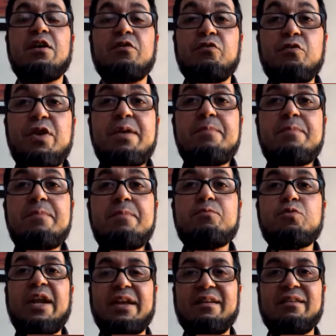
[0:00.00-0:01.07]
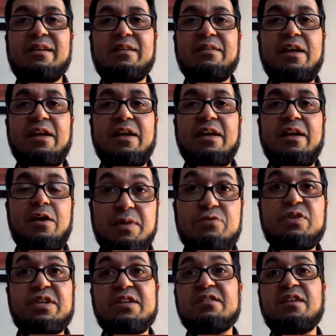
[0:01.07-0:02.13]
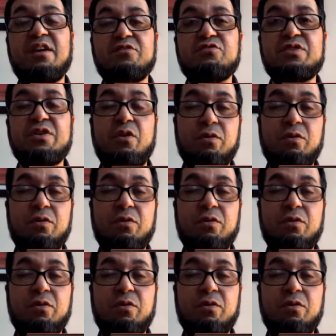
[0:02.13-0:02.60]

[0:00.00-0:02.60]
rebranding the restaurant industry,